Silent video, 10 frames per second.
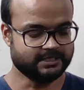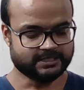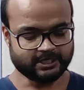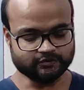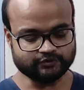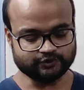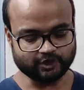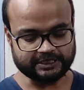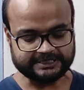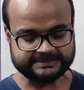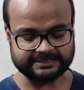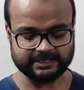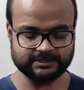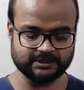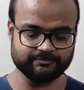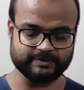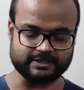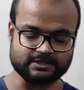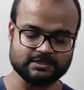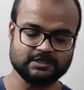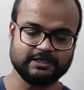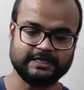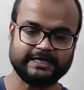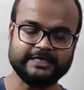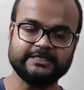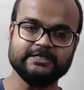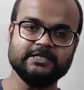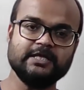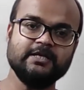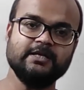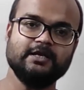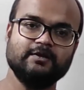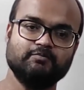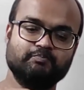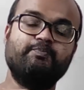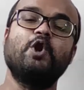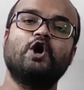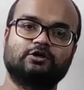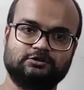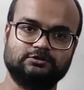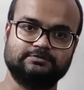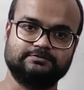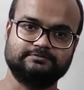Now solid cylinder means it is a block,